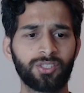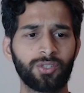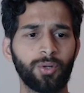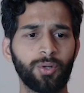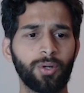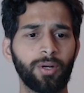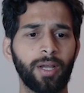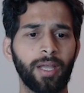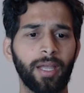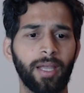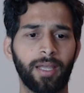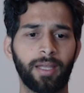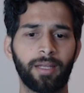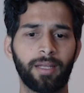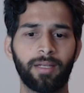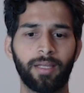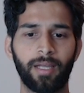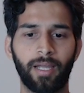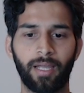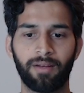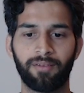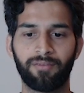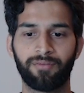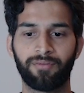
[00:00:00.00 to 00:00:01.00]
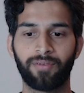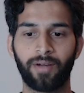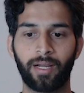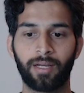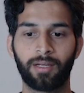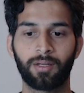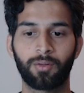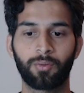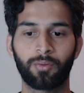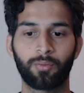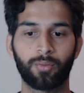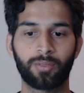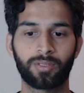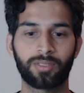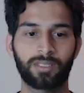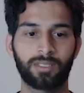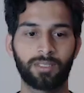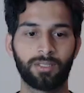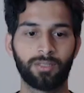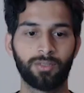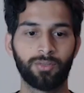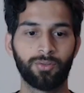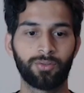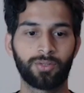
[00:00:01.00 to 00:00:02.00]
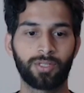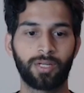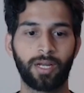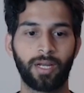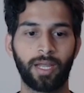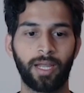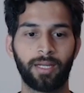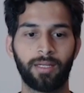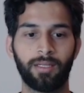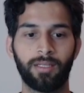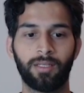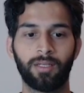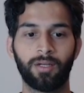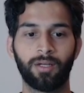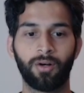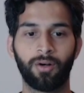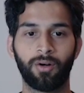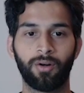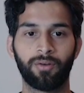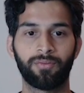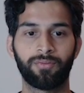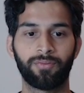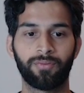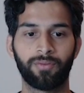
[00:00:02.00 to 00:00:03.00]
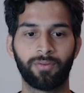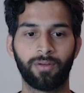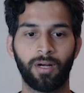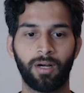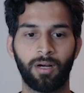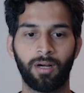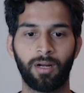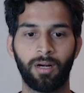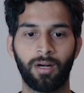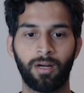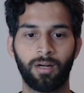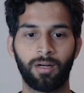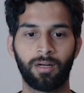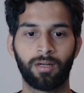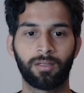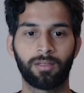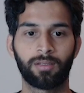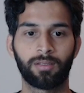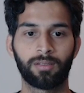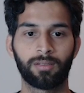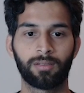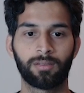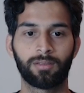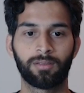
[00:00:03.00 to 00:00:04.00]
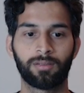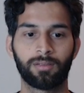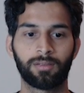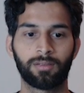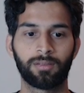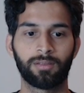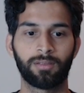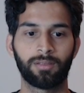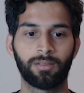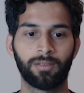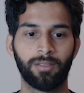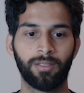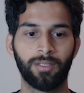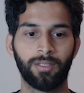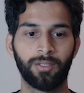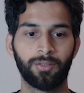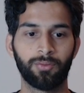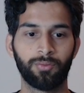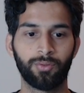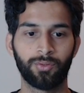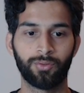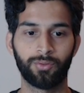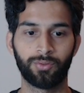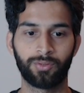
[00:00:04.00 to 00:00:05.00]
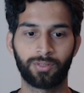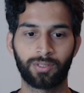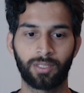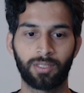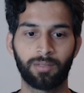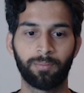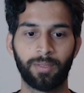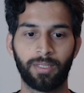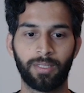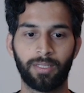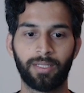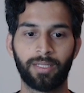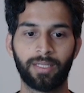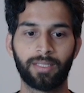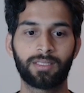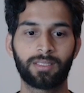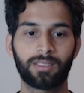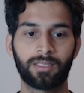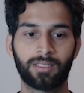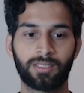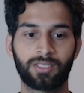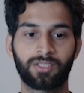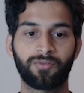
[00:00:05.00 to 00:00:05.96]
go ahead and find out what's the user I D of our new user, Bill Gates. It's